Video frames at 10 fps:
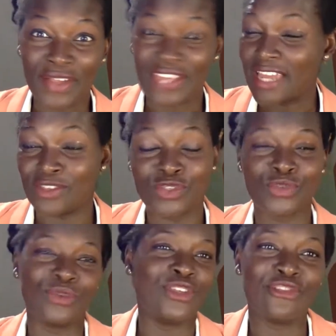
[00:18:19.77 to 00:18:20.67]
get
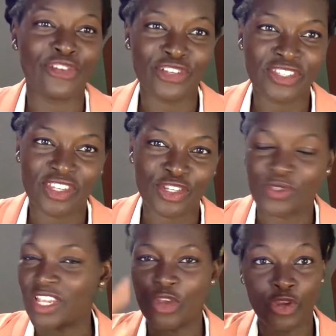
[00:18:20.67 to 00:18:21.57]
into university.
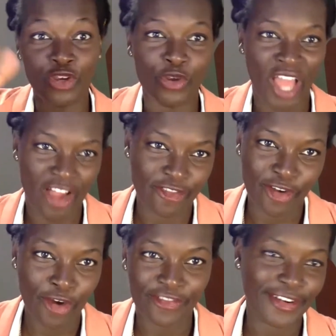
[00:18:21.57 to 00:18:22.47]
She'll say, you're going to go to
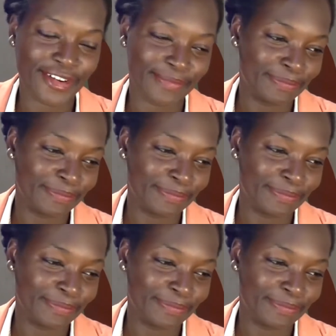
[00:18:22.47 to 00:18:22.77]
Harvard.